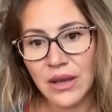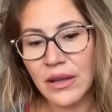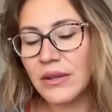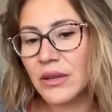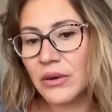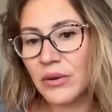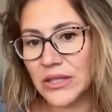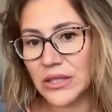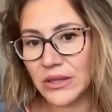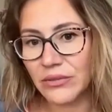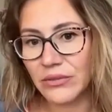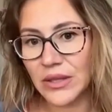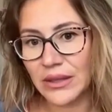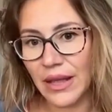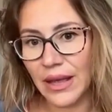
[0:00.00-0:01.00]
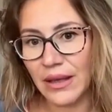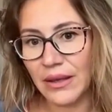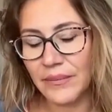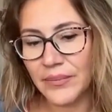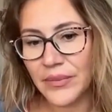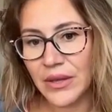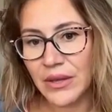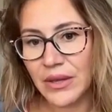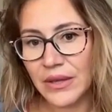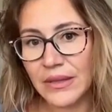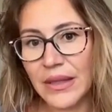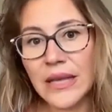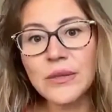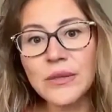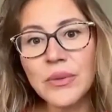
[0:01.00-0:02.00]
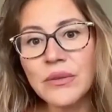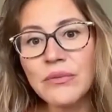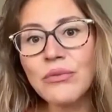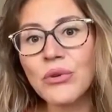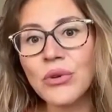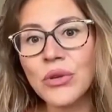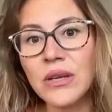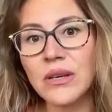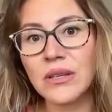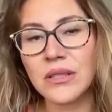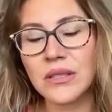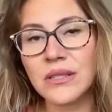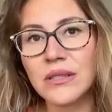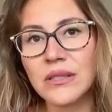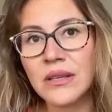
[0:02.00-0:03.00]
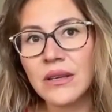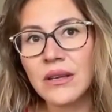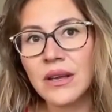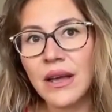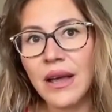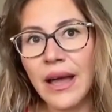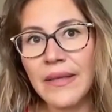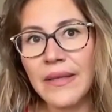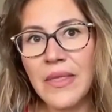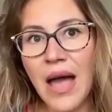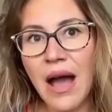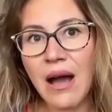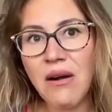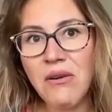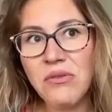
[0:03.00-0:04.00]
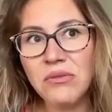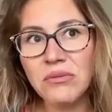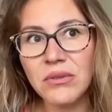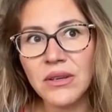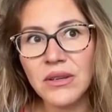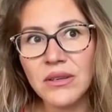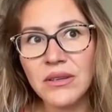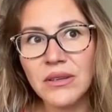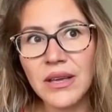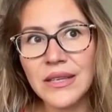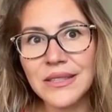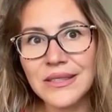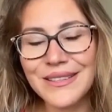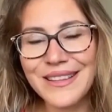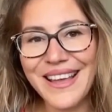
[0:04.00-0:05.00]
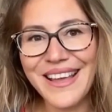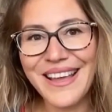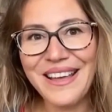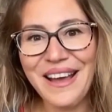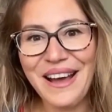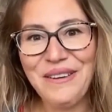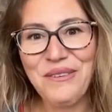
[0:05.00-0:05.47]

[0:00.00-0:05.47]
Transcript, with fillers: uh, the rest of the day and that's been for years and now yesterday